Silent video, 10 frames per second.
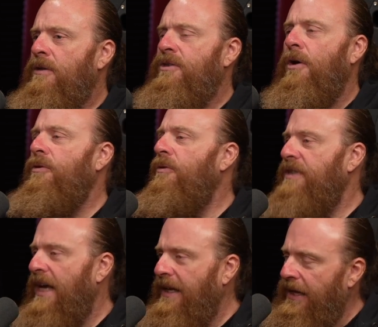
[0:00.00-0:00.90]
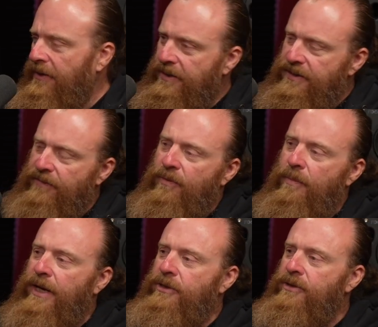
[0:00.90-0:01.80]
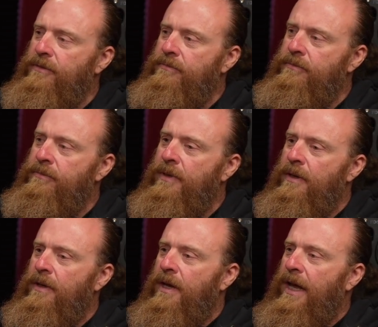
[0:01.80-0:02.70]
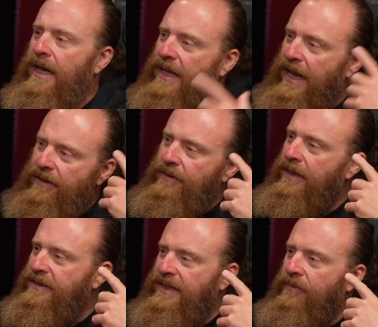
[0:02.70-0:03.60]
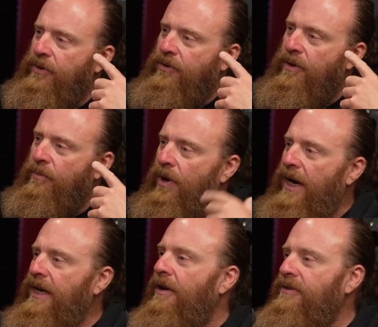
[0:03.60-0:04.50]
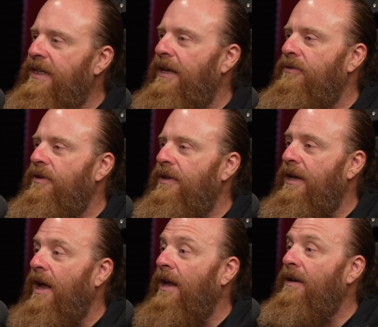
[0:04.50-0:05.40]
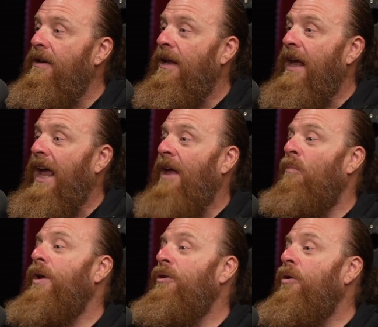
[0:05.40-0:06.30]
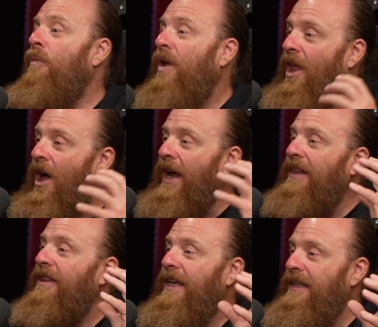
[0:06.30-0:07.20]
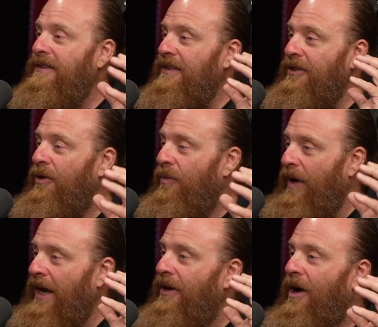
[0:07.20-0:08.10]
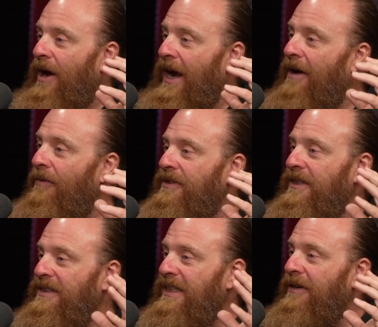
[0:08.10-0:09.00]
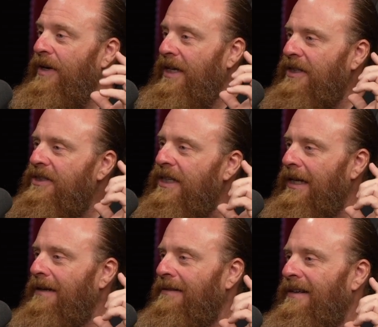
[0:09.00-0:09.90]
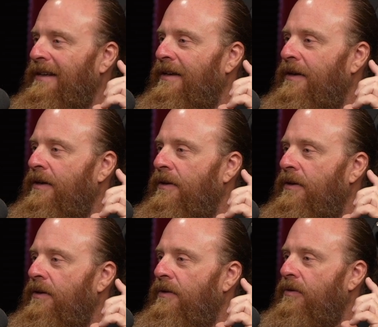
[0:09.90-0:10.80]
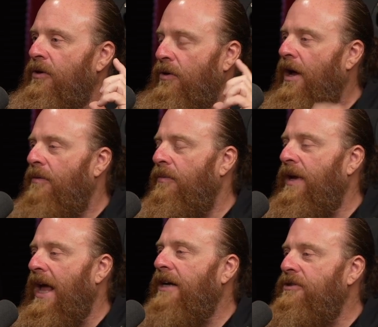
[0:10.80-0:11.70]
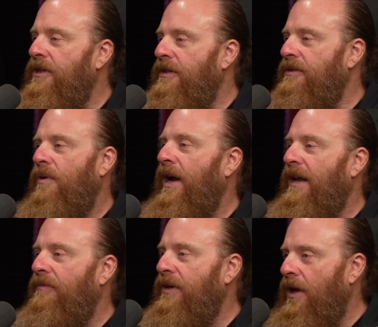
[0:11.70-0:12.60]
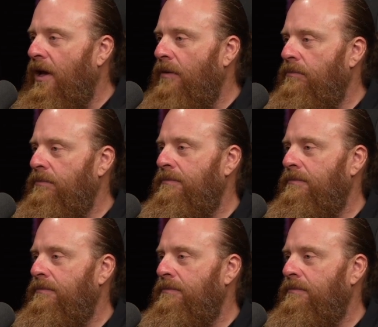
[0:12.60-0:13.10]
So you take in this information. It then is given to the brain. It goes down to the gut. And when you align these and you create a coherence, a synchronicity, your gut reaction is right every time.